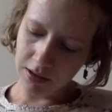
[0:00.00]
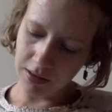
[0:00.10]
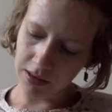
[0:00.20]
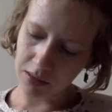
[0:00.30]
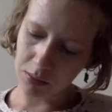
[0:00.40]

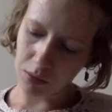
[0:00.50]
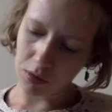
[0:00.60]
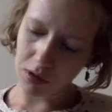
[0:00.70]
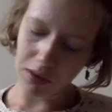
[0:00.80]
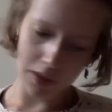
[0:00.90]
These are
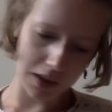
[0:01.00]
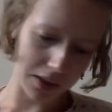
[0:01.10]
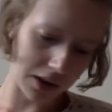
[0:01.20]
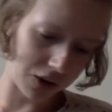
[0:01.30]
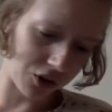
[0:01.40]
more things
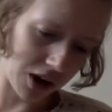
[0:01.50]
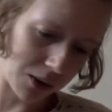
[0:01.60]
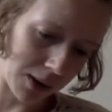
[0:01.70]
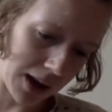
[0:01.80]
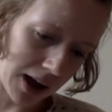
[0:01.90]
that I tried
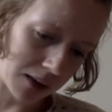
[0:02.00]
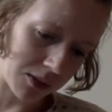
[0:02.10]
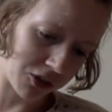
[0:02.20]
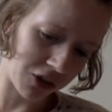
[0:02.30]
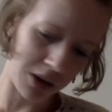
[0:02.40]
when I had a
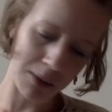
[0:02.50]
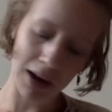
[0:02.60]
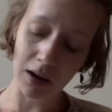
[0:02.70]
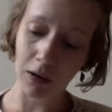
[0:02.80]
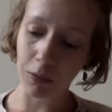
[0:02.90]
machine
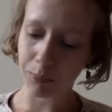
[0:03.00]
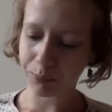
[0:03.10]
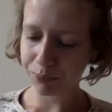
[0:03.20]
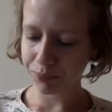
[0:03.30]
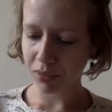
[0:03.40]
back at home
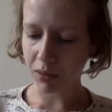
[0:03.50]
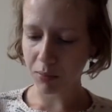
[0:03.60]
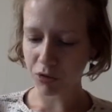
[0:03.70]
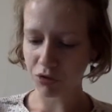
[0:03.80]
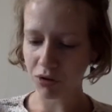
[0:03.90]
in
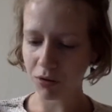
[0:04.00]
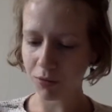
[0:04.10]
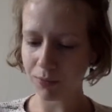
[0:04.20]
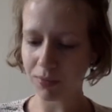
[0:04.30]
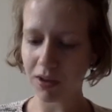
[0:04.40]
Montreal.